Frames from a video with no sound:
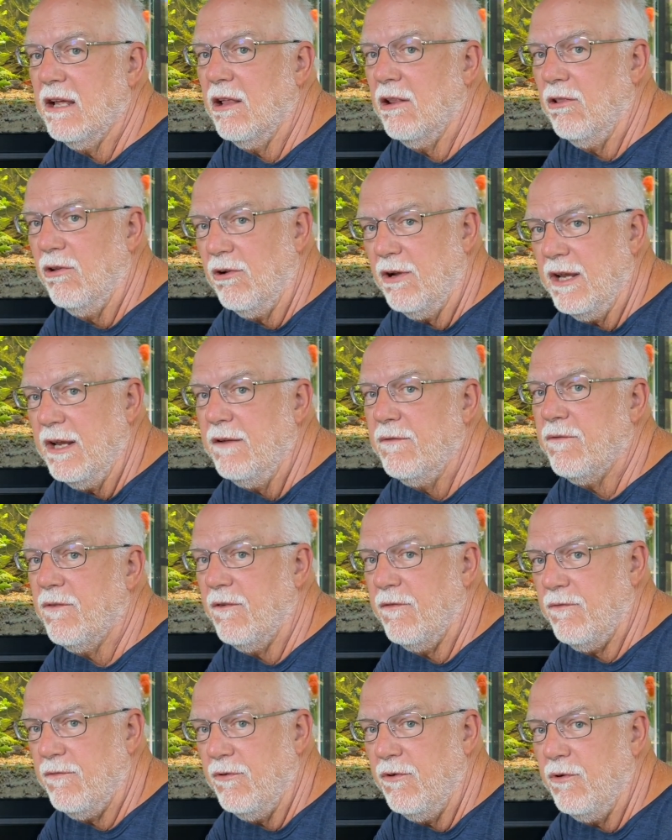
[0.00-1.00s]
looking for
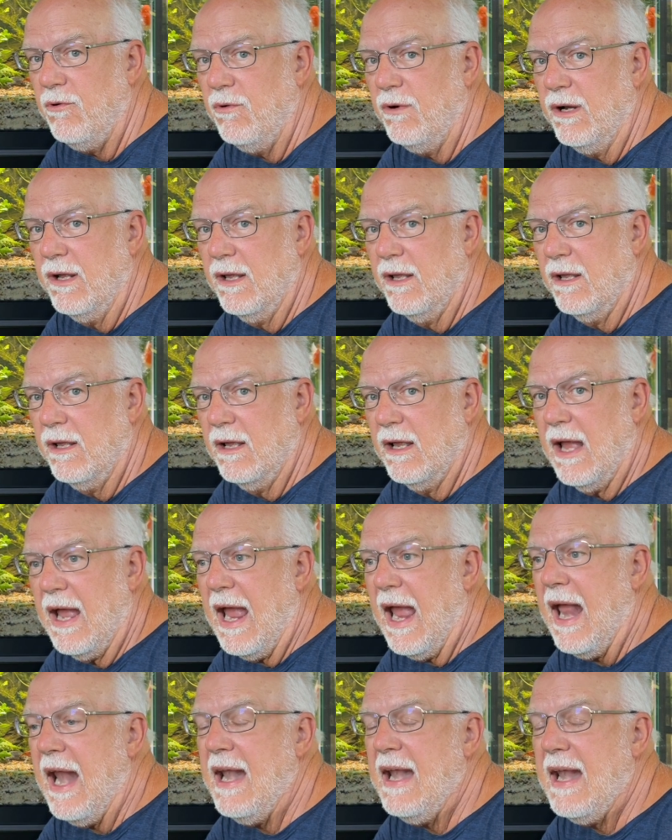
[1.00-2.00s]
food
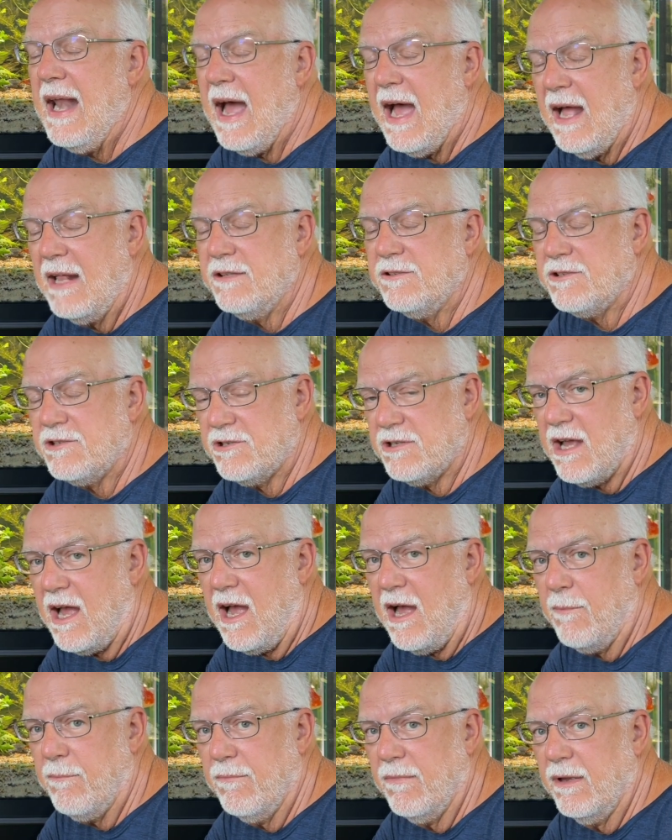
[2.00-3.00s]
and nonstop.